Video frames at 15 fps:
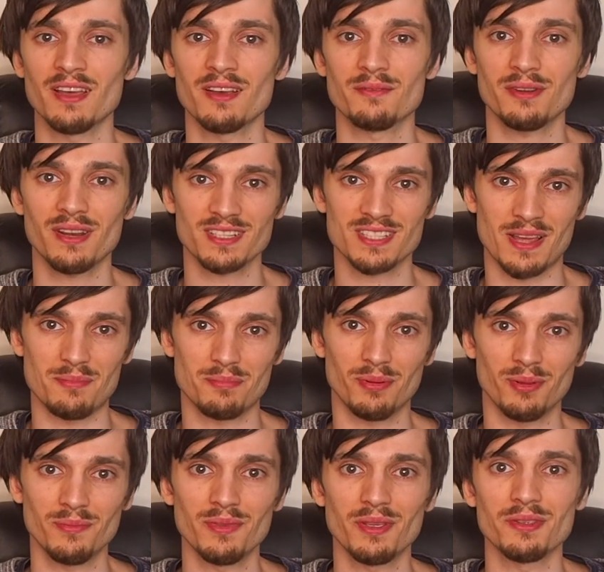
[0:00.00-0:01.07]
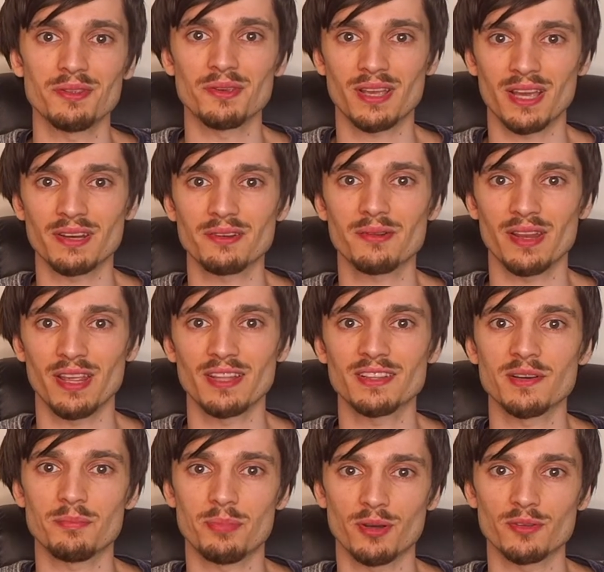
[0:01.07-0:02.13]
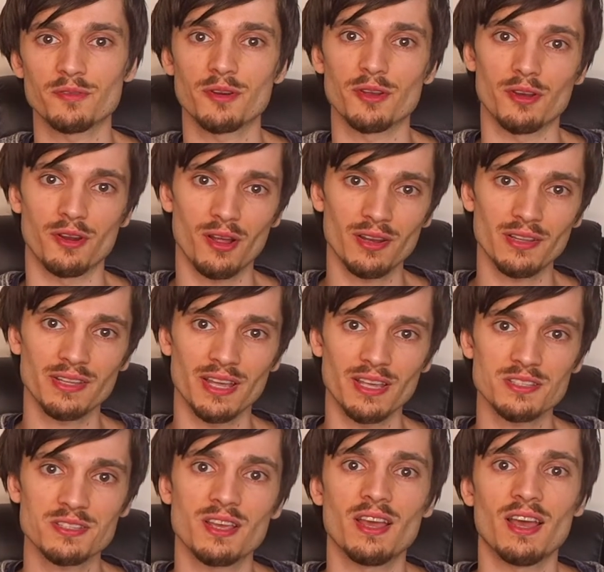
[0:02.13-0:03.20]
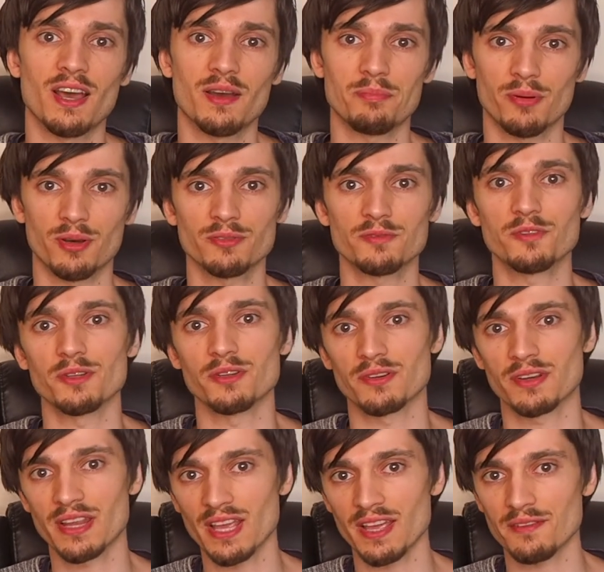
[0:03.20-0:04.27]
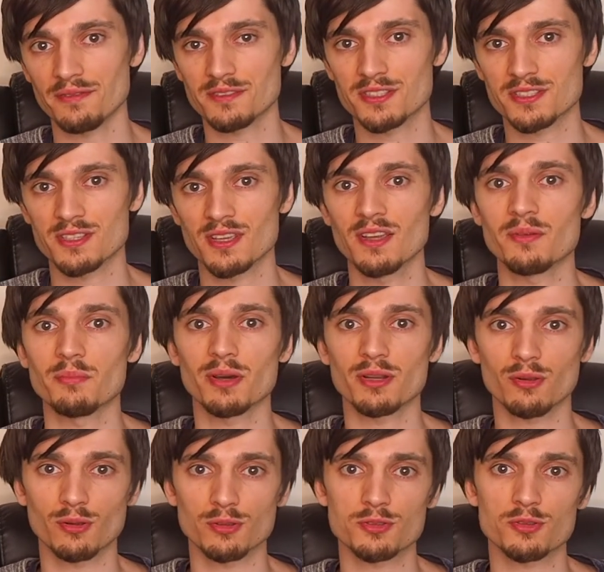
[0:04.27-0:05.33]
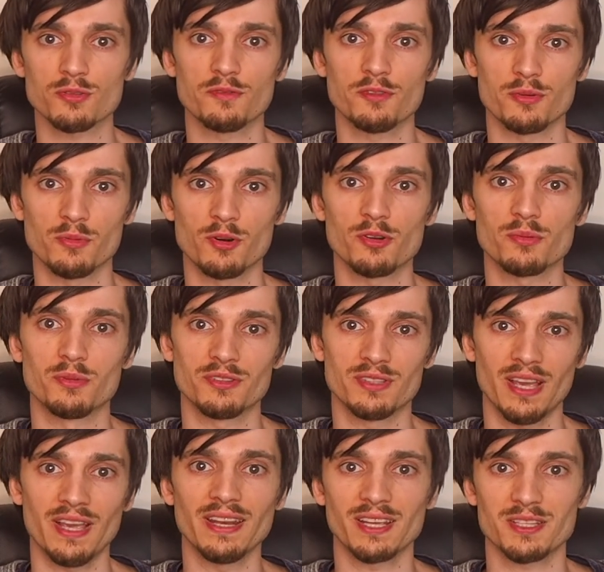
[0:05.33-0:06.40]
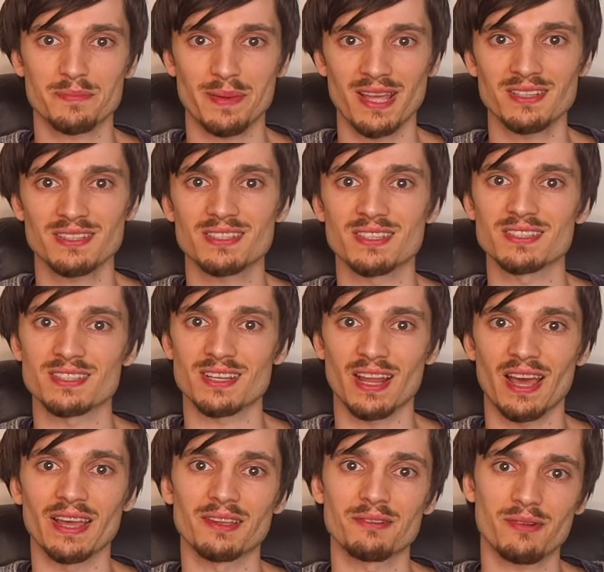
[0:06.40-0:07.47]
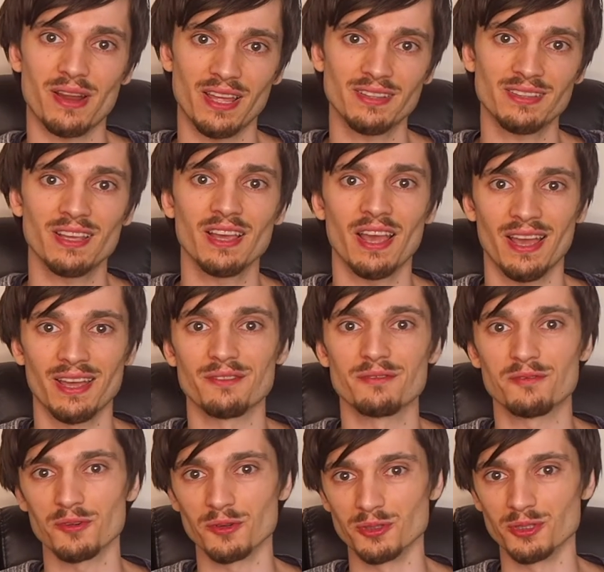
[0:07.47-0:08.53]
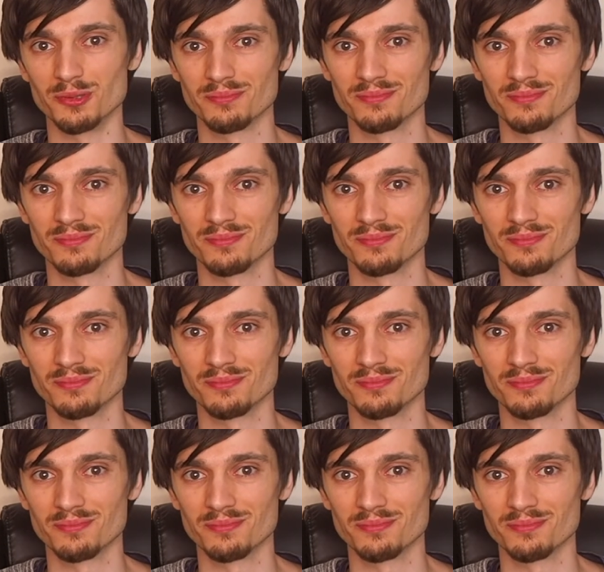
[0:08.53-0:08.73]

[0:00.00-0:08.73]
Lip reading: For example, you can create a pot for your holidays, a pot for your gifts, but also for more mundane expenses like rent and food.